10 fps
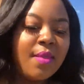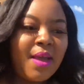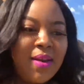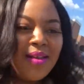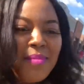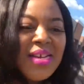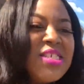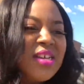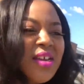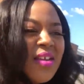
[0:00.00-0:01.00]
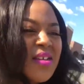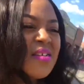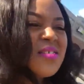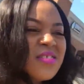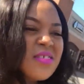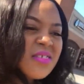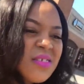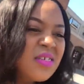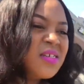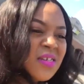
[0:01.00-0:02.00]
I need my shades.
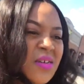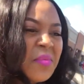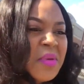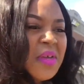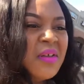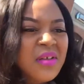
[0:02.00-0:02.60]
You hear me?